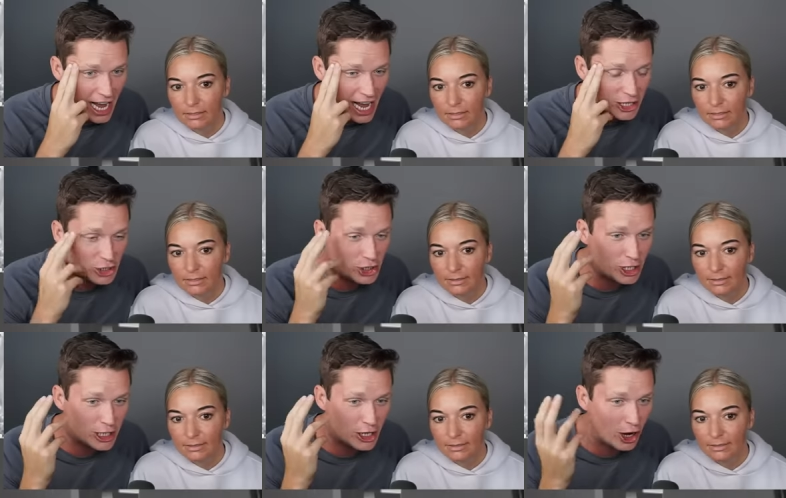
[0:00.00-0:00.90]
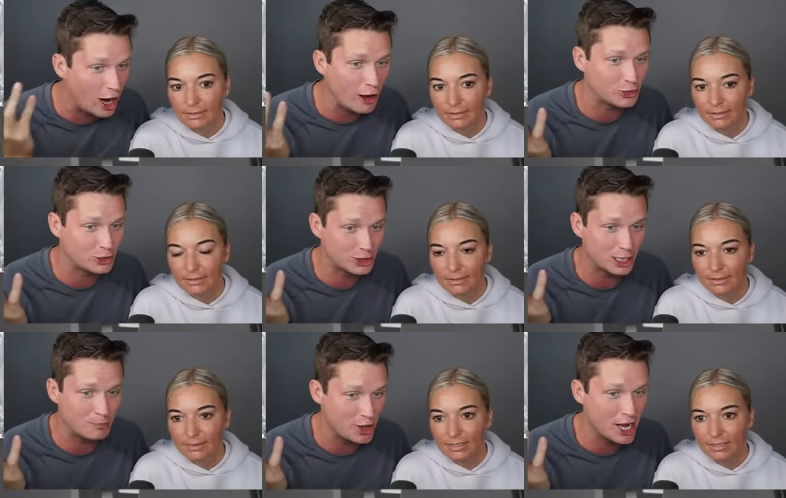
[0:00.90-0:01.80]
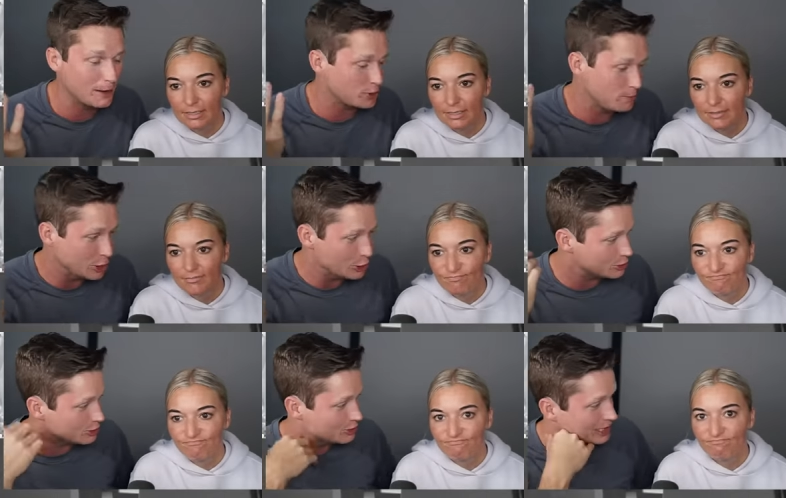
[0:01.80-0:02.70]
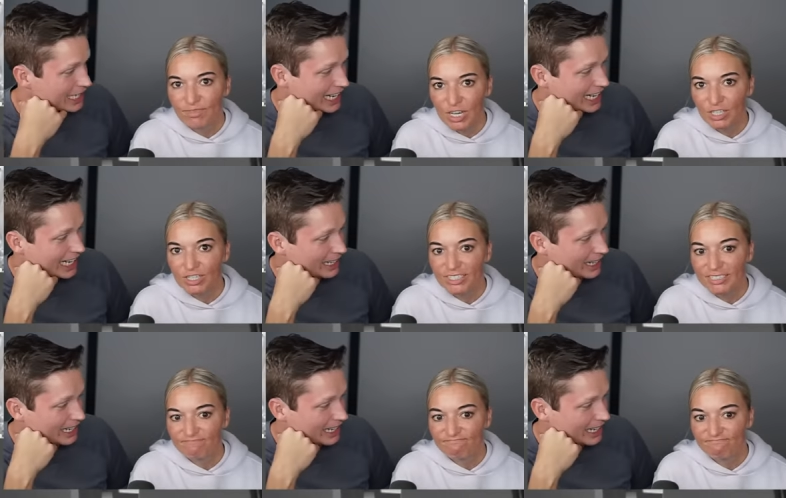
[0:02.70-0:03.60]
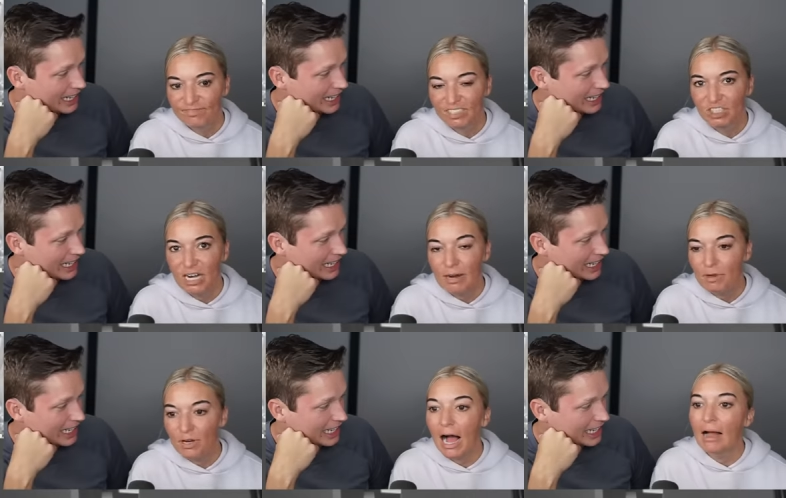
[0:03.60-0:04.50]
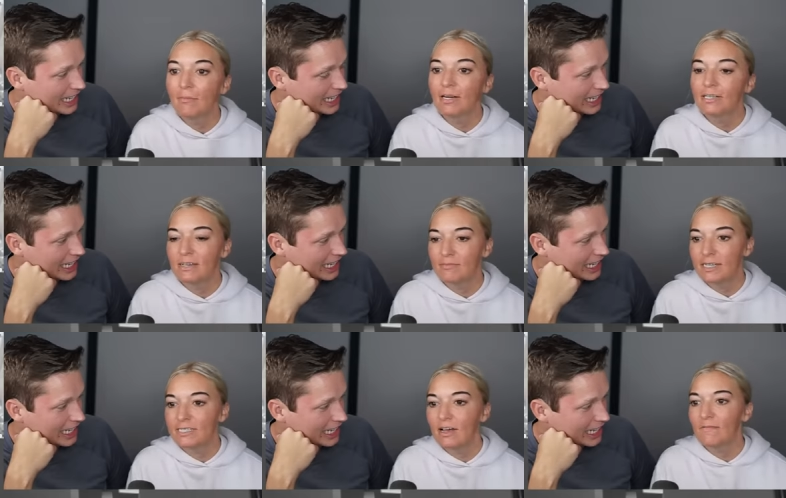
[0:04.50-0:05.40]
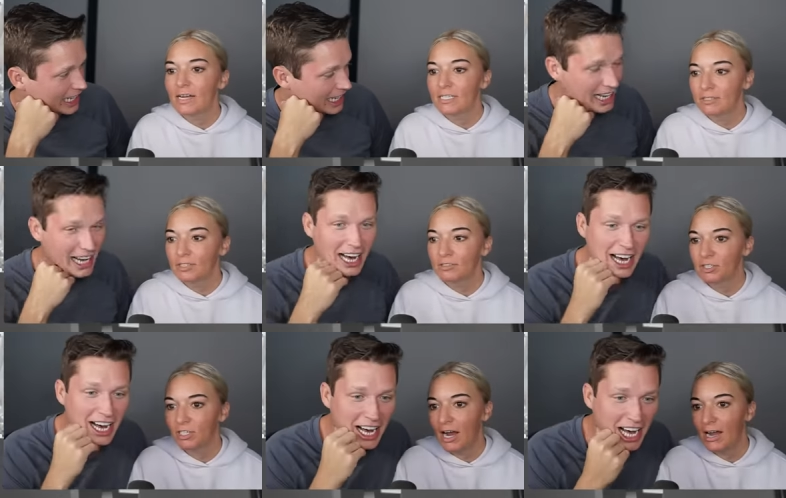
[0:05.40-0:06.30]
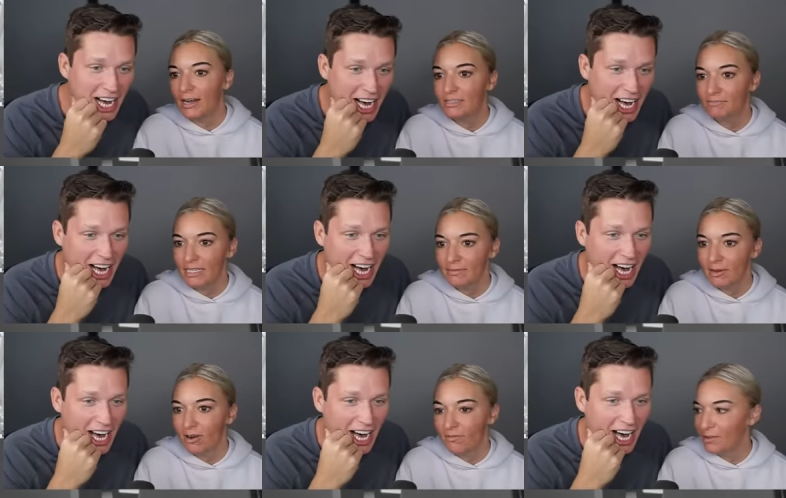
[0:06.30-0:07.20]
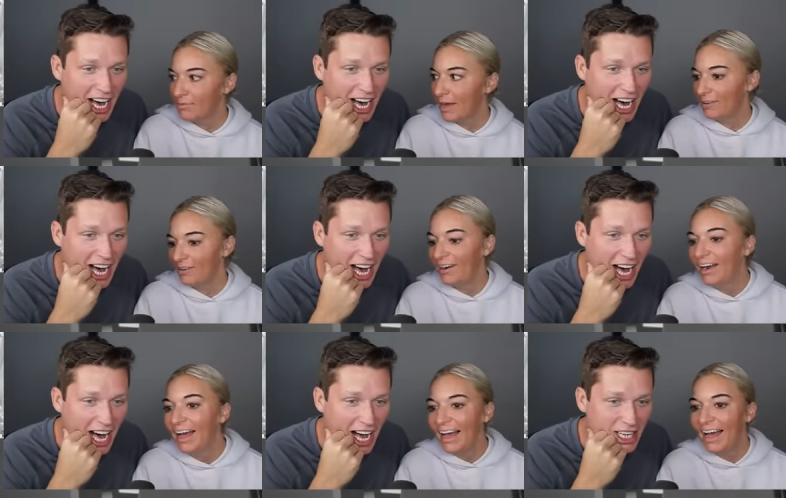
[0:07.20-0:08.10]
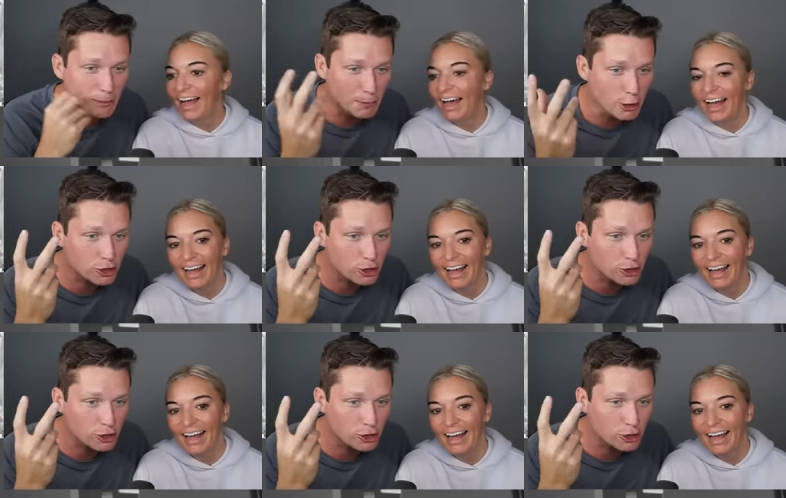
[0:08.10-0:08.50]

Speaker 1: and she coughs something up. She pukes.
Speaker 2: Pukes. Straight puke. I'm gonna tell myself that's why she was crying because it makes my heart feel better.
Speaker 1: she pukes